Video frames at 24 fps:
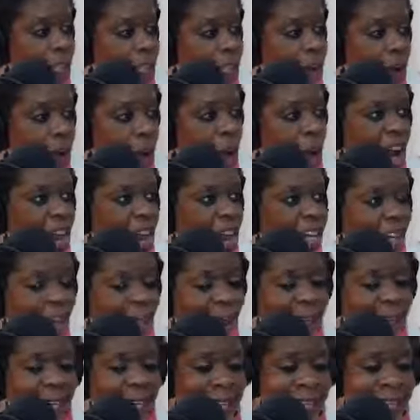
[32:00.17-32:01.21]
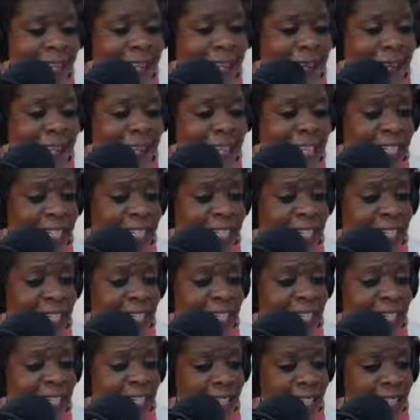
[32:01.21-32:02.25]
you know what? Here's the thing,
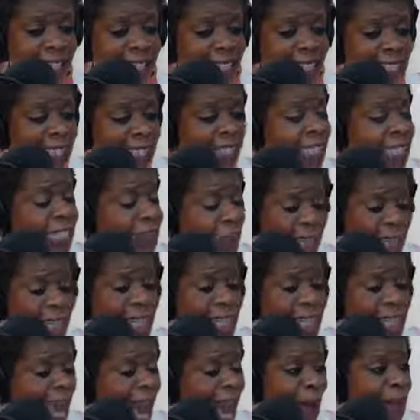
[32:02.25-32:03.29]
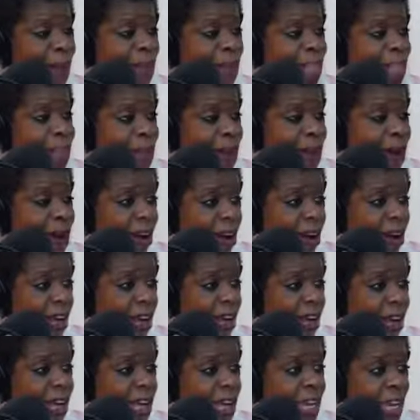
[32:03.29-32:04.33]
and this is what's going to happen in
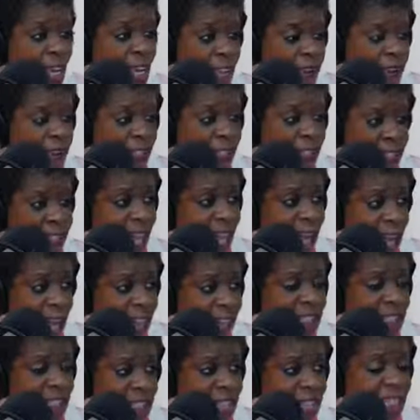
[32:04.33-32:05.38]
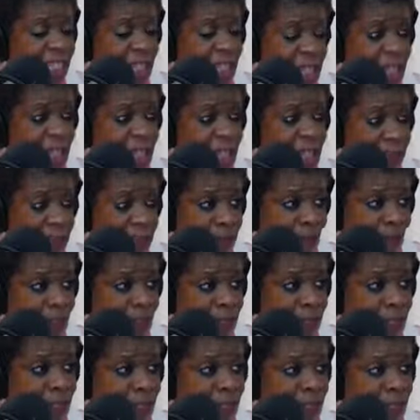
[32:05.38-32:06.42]
America if this actually gets turned
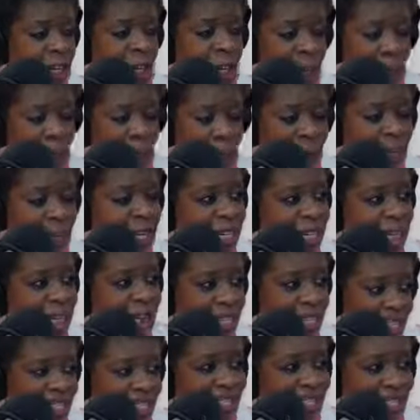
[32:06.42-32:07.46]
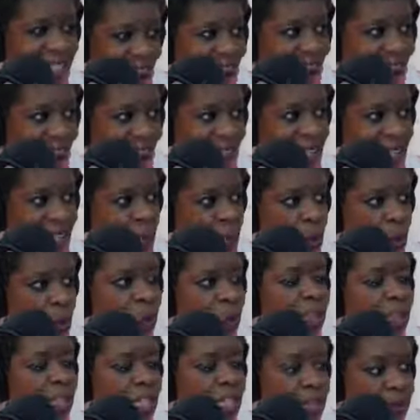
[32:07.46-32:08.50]
back." Women are going to die.
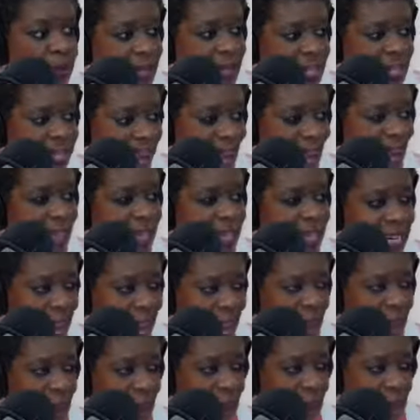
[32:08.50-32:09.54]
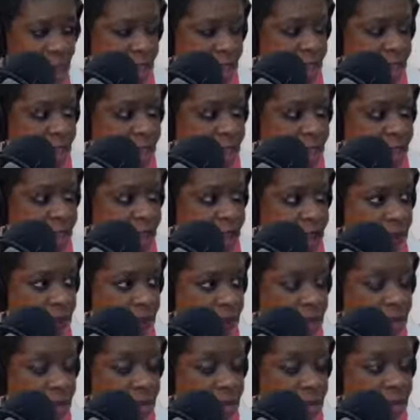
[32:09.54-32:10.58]
Women are going to be dying out there,
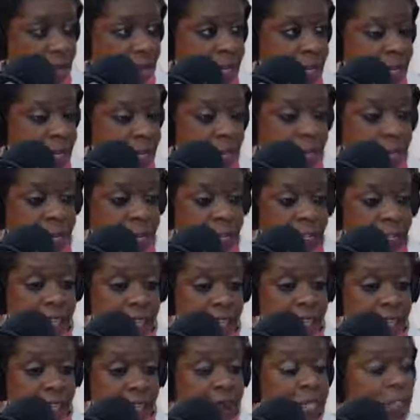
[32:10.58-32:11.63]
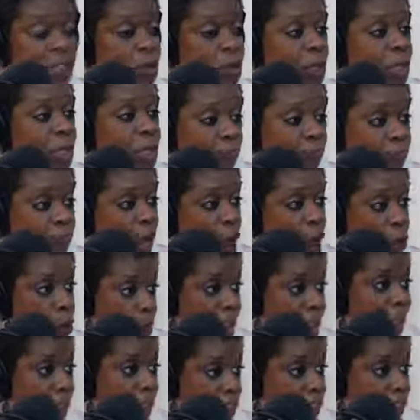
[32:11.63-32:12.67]
right? Because they're going to be doing it with coat
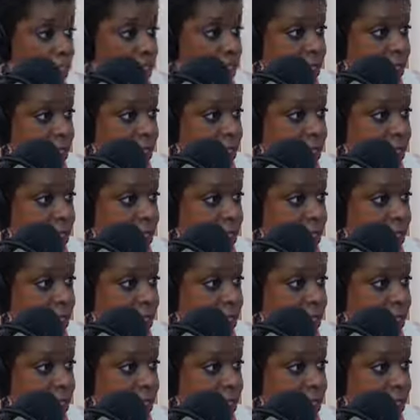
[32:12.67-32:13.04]
hangers